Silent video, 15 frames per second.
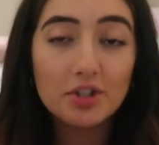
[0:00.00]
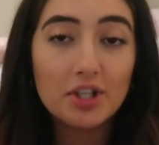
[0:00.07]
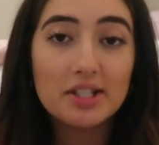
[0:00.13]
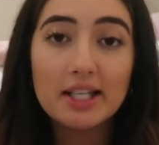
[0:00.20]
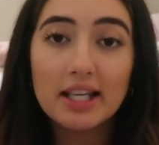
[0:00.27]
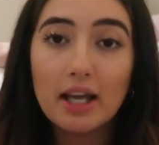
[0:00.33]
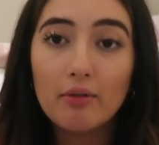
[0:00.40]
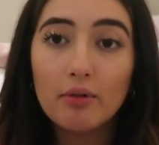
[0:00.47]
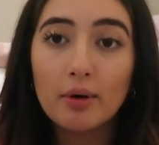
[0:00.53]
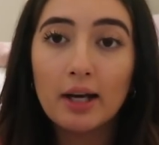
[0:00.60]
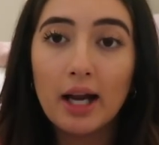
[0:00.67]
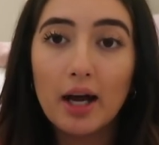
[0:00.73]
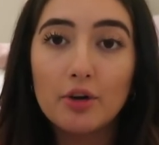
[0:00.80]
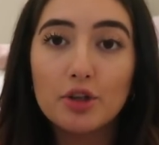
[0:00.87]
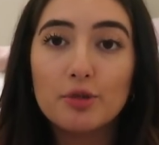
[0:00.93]
just like
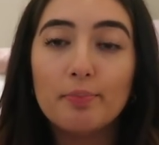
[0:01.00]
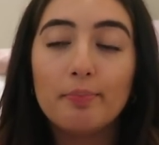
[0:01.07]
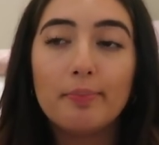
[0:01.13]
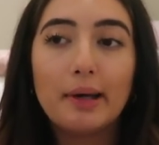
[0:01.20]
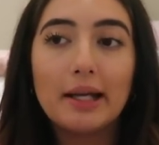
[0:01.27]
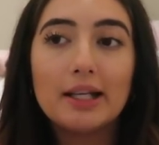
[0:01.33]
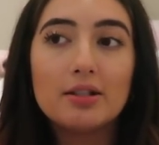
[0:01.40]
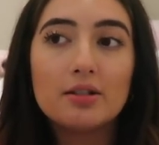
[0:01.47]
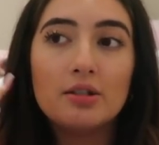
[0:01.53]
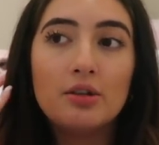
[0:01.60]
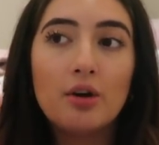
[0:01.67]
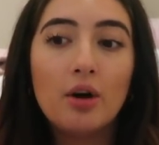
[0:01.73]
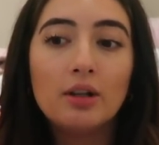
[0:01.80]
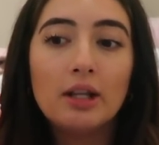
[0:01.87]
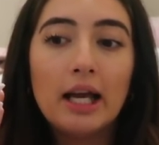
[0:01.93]
everyone else, but it's
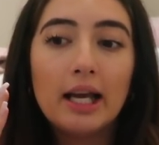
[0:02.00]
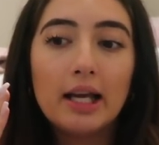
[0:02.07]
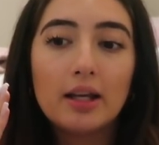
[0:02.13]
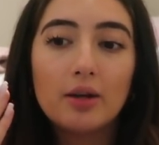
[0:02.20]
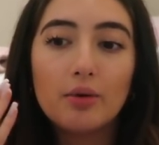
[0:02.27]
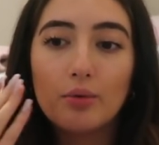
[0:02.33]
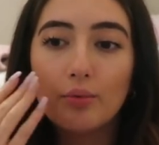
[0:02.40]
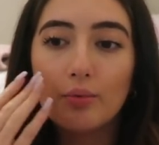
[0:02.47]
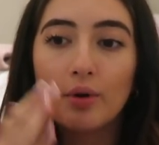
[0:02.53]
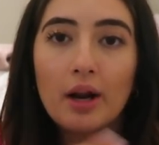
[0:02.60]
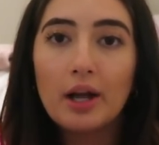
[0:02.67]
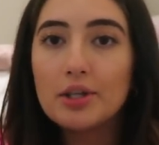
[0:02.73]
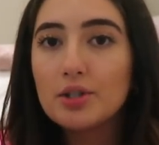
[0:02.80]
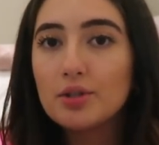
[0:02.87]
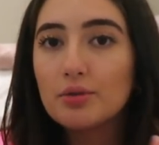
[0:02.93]
not like what
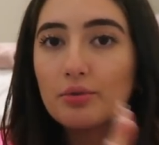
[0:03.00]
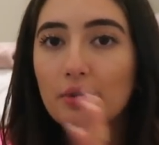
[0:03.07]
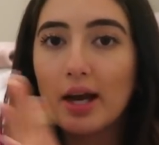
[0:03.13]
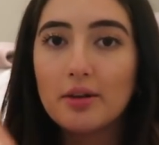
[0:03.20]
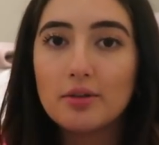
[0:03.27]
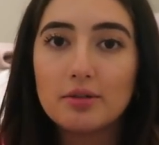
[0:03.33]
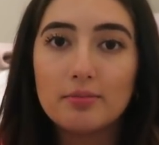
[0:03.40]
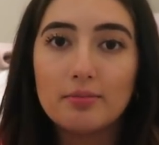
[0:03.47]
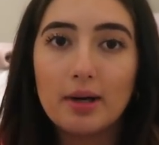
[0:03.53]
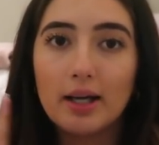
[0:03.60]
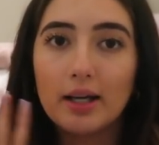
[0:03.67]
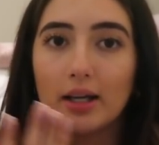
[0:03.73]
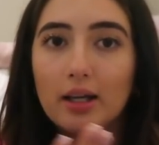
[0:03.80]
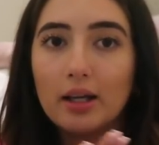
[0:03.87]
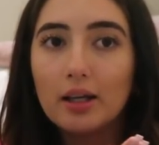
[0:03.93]
I surround
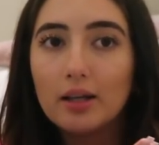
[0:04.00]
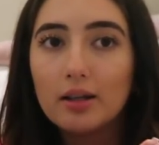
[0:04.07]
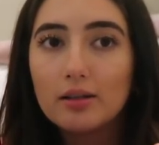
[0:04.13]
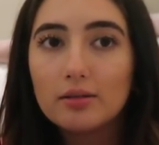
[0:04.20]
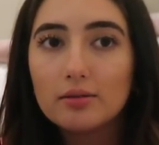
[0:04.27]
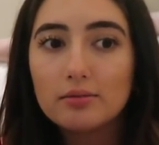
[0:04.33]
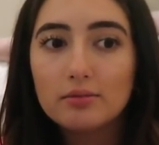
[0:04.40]
my